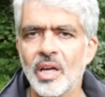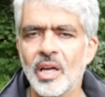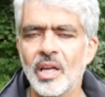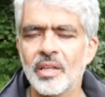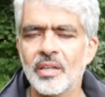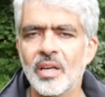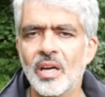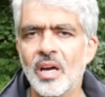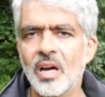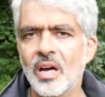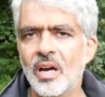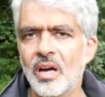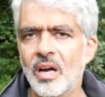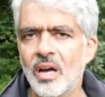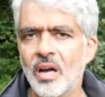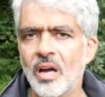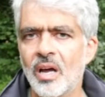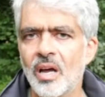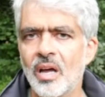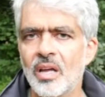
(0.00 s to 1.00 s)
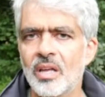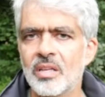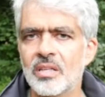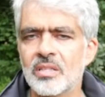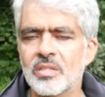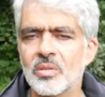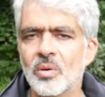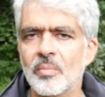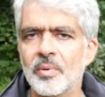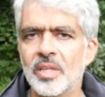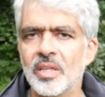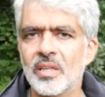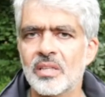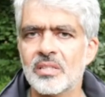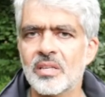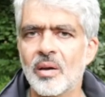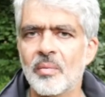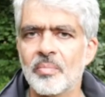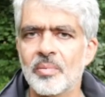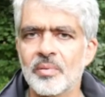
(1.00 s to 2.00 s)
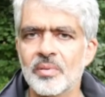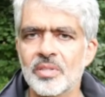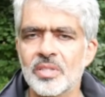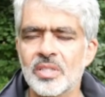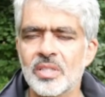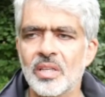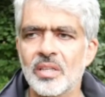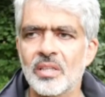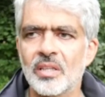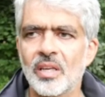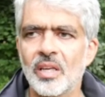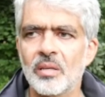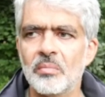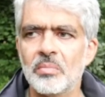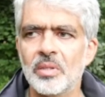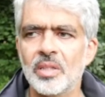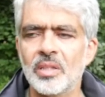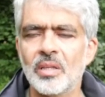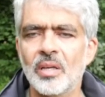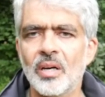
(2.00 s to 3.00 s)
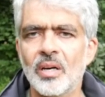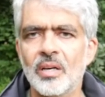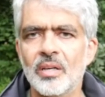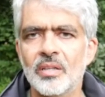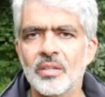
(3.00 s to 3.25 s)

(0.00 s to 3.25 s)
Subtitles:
And there are so many examples that can be